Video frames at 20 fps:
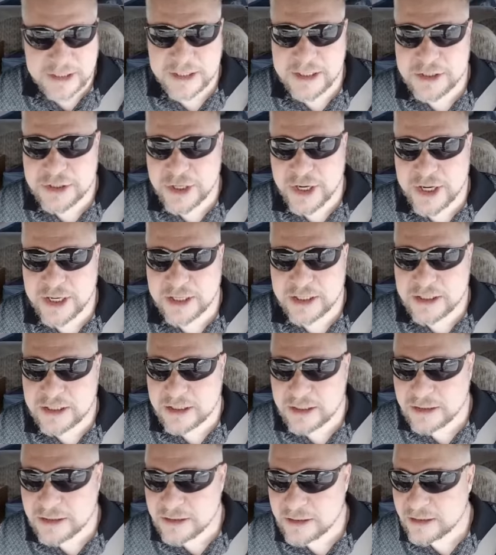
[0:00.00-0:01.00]
in each hand.
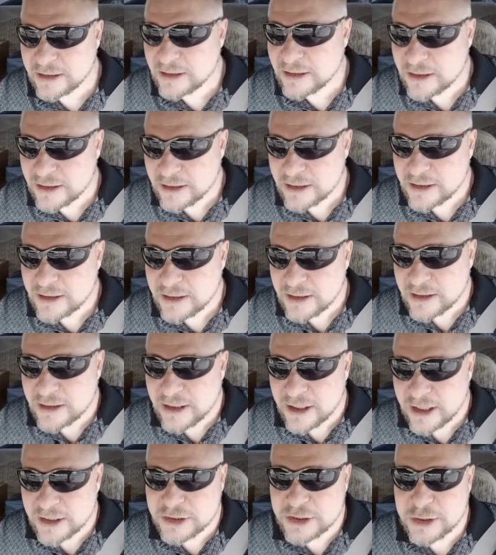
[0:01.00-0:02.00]

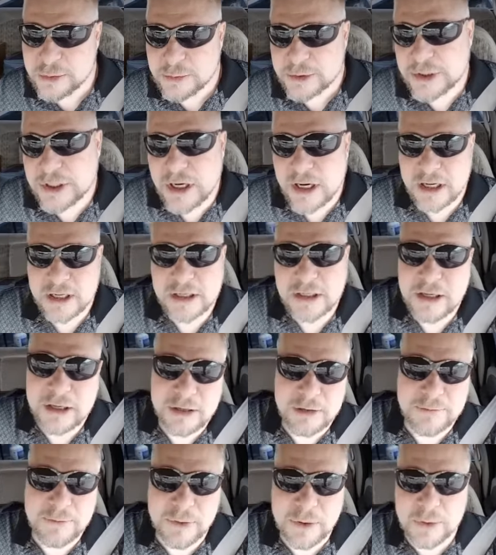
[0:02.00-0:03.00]
And she was talking on
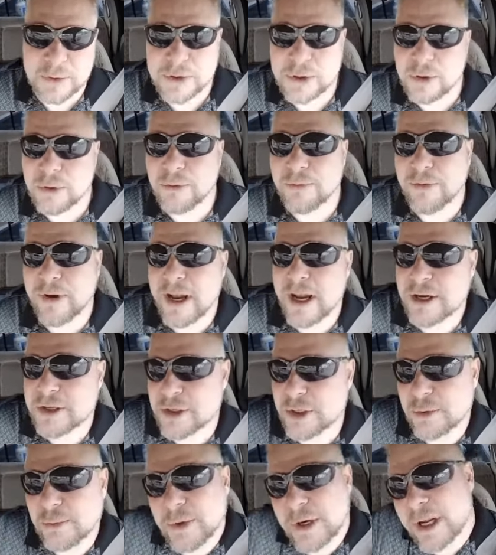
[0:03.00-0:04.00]
her phone the old
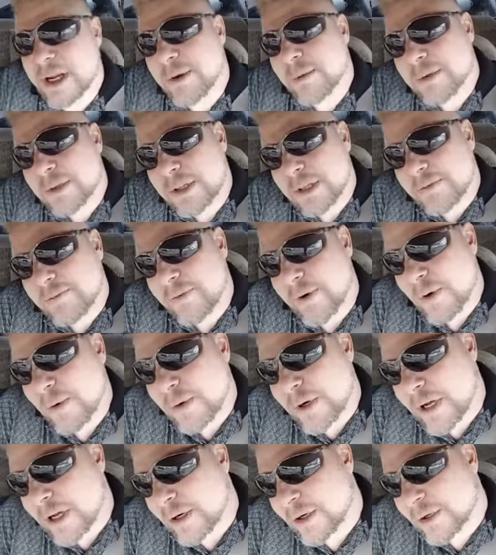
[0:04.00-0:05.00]
fashioned way with the
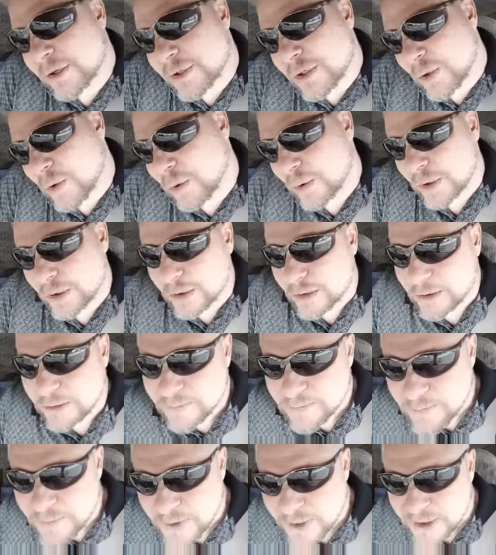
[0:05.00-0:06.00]
phone on her shoulder.
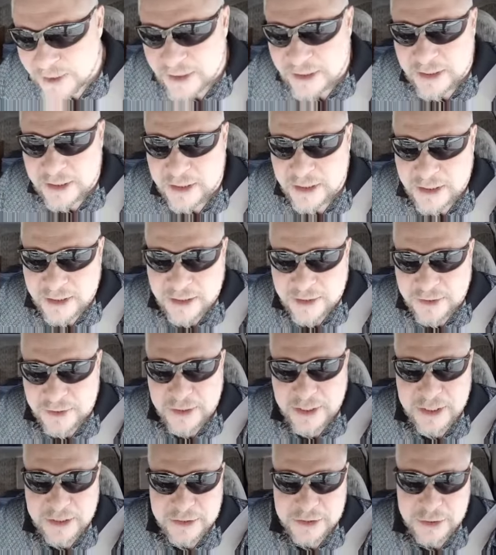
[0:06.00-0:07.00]

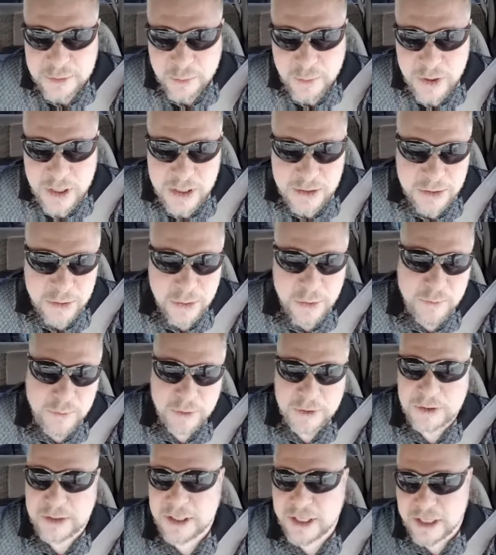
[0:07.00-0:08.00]
And she walked
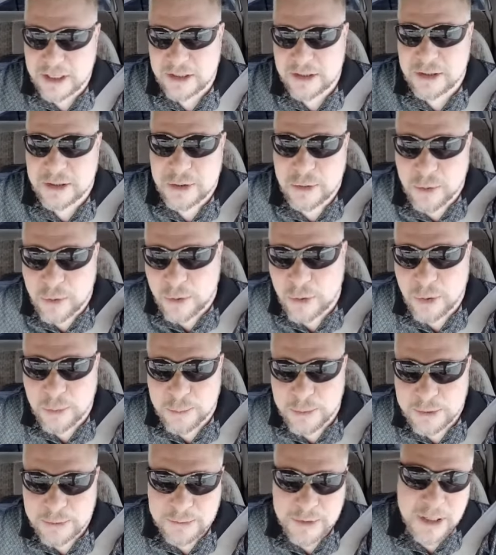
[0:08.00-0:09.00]
over, kicked the door
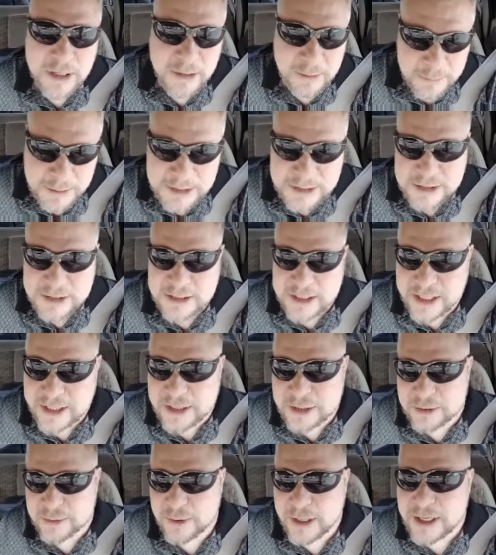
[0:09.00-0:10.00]
open. Well, let me just say
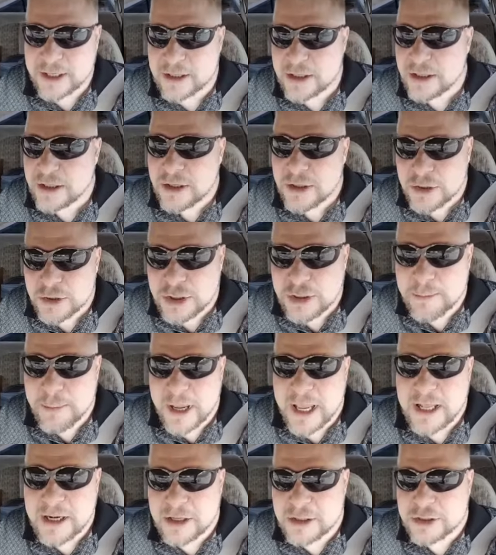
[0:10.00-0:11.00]
this right. She
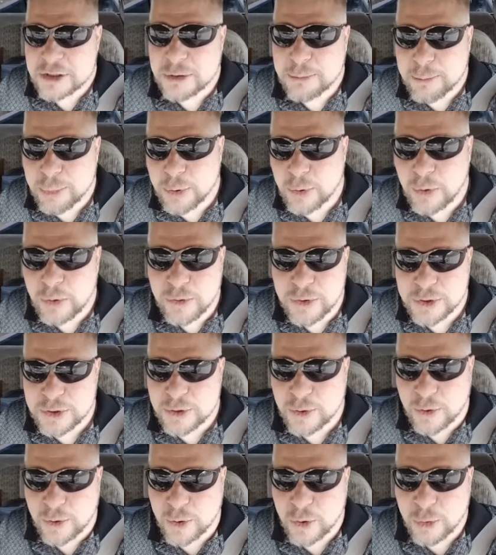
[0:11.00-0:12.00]
managed to pull the
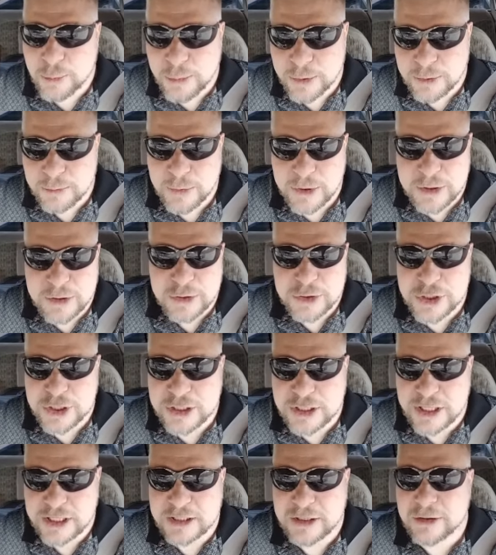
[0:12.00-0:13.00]
door open. Whether she
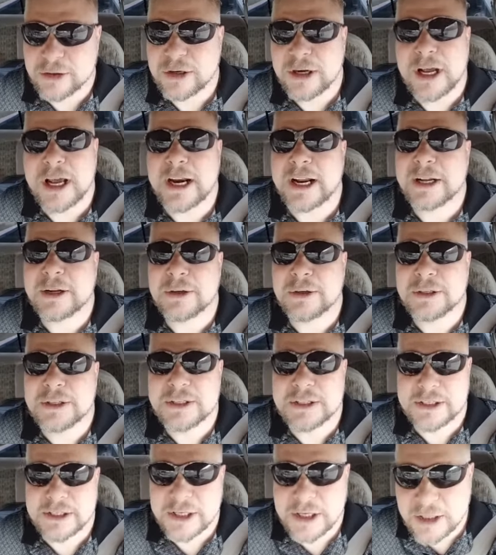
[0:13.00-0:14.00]
kicked it or not, I
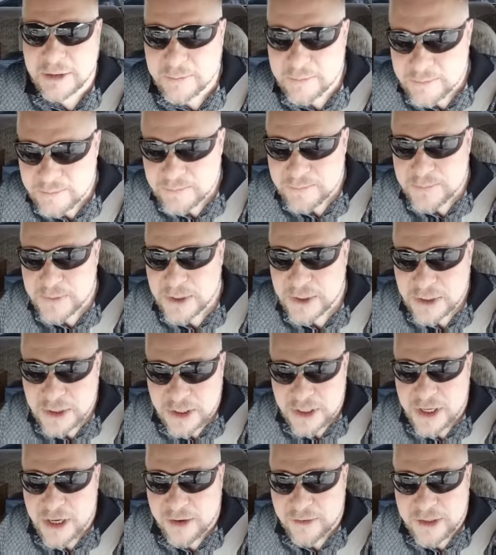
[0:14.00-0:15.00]
couldn't see.
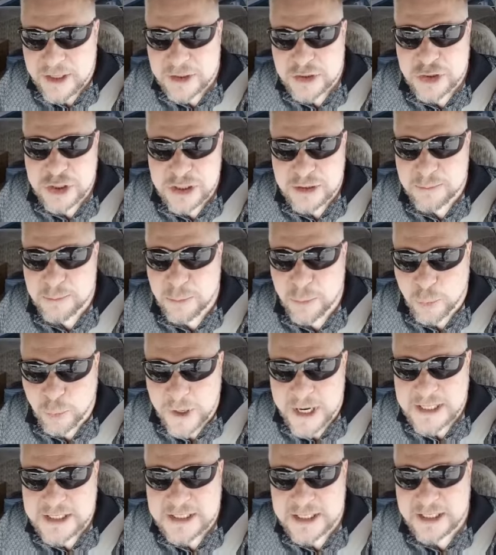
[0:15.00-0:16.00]
And then she
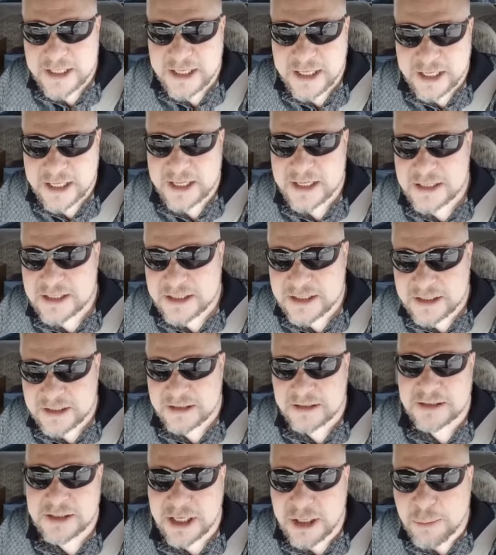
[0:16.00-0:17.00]
rested it against
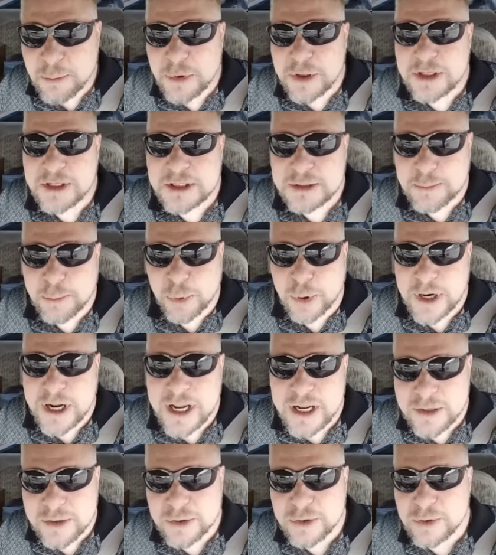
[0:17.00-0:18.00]
someone's
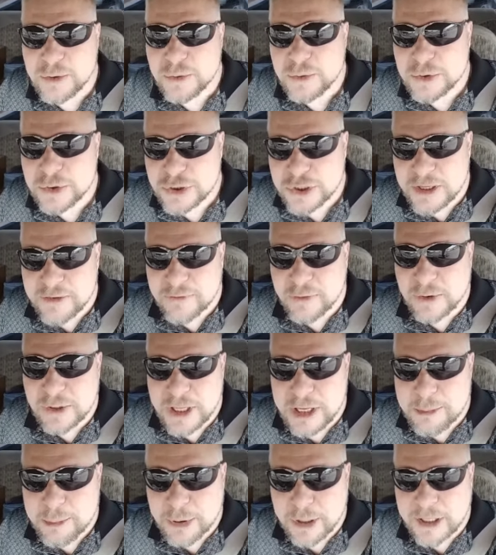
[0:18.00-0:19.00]
brand new
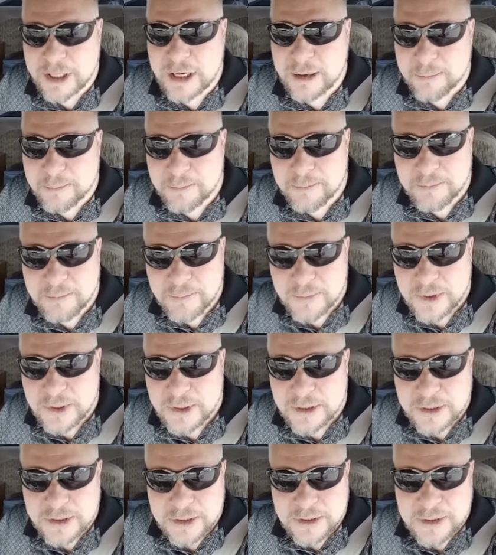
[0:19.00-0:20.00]
Chevrolet pickup.
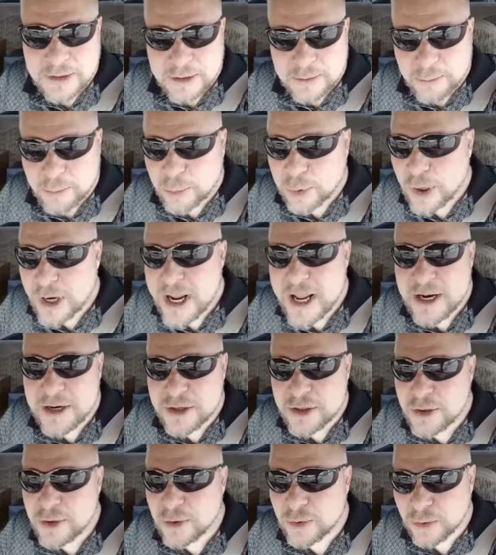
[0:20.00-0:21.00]
Brand
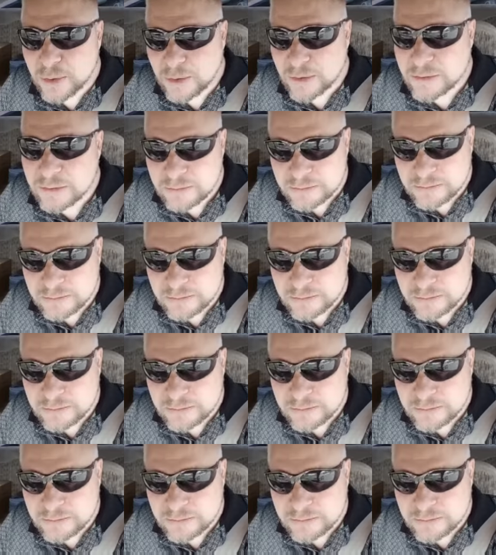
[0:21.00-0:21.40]
new